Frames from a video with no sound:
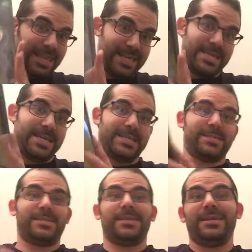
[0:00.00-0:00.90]

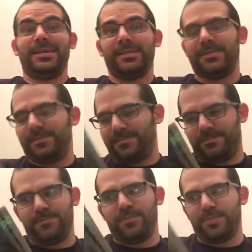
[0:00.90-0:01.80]
this is
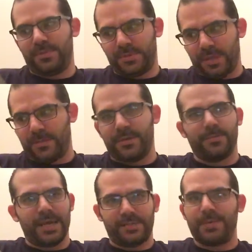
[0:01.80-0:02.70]
some of the
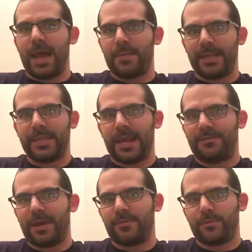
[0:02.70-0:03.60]
best Batman that
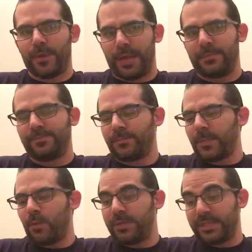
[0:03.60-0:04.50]
I've ever read.
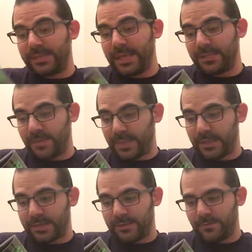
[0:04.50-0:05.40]
Which is saying something,
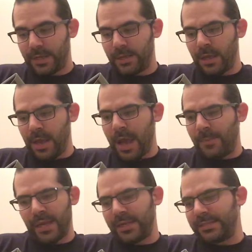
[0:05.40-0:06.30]
because
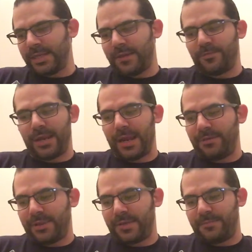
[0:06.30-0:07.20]
I'm not going to say I've read
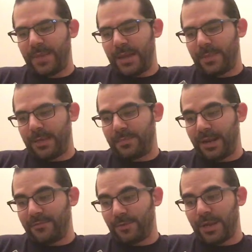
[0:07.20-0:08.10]
everything of Batman, but
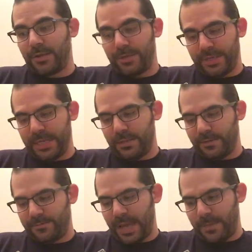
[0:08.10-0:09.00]
I've read a good deal
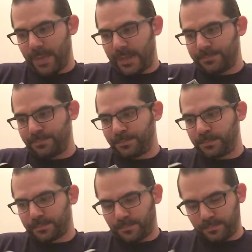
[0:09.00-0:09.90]
of Batman.
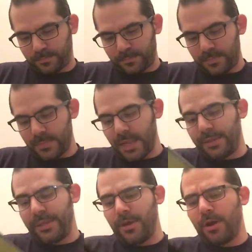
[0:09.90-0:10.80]

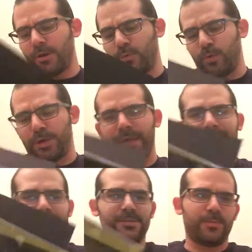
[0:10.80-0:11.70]
The artwork
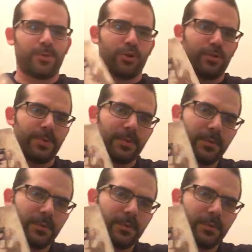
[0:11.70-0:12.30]
is superb.